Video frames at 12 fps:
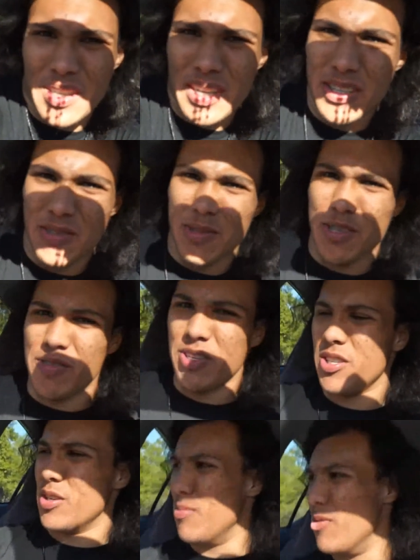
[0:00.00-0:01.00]
Yes, we just
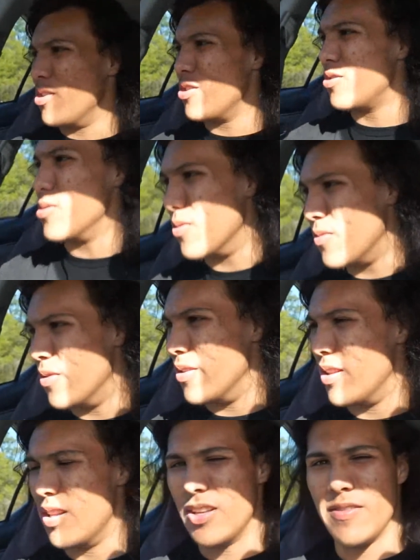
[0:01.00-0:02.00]
finished up rehearsal
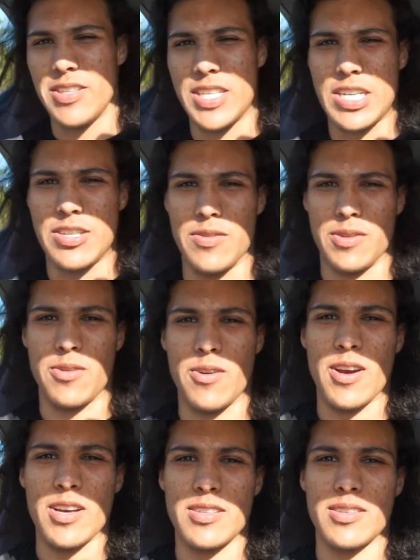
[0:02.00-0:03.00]
for the Libertation of the
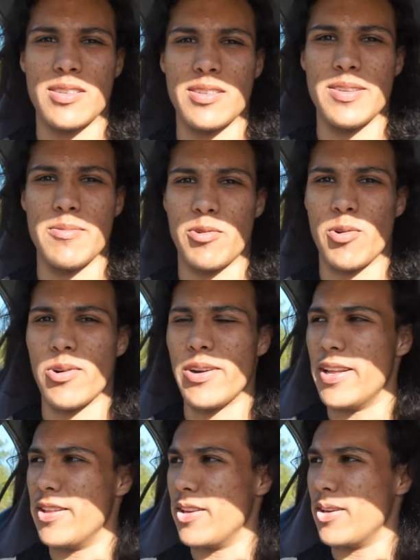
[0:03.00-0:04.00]
Cross. Didn't
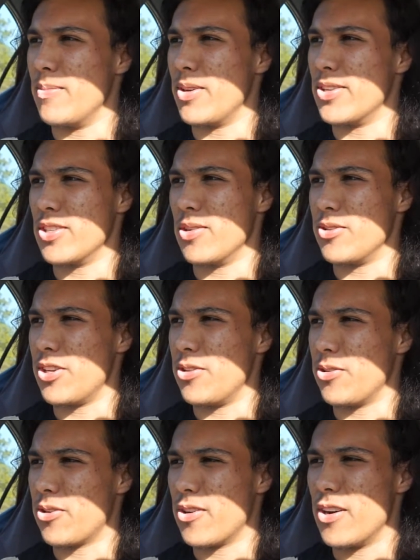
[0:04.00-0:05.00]
record anything because I was
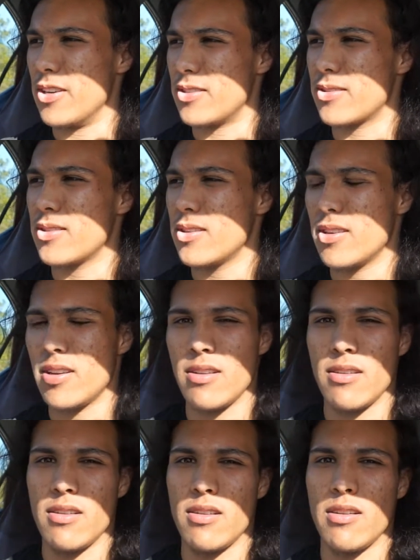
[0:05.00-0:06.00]
on the cross
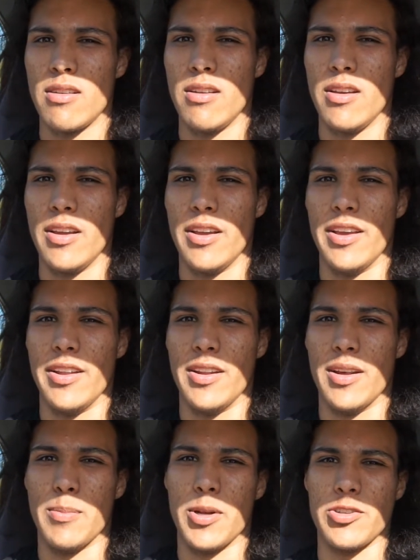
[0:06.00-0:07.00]

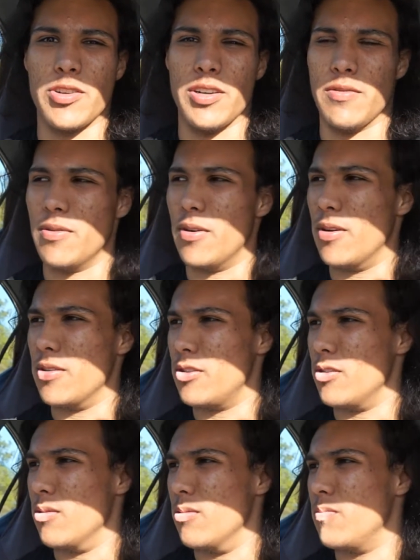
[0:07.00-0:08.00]
and I'm not trying to fall.
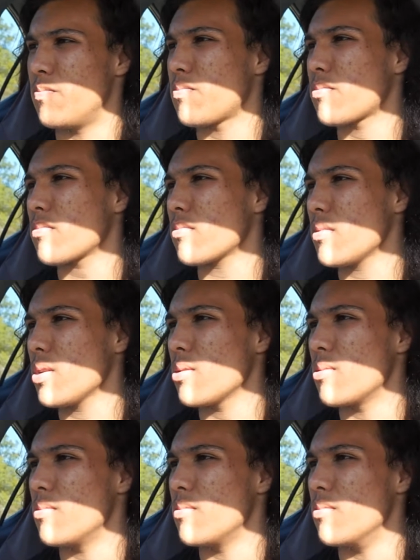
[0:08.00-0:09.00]
So
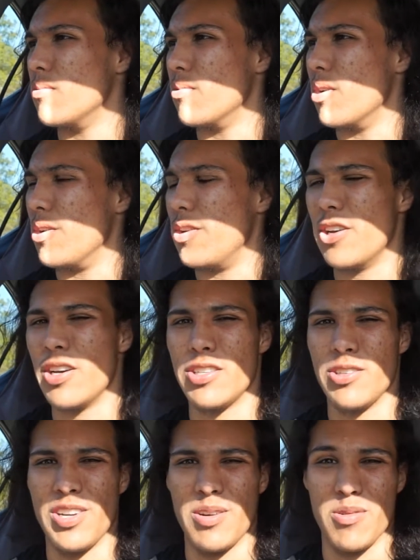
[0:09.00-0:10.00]
we're all done.
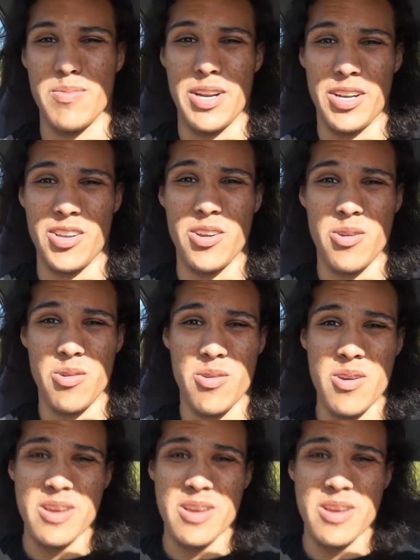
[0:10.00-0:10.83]
So now we're about to go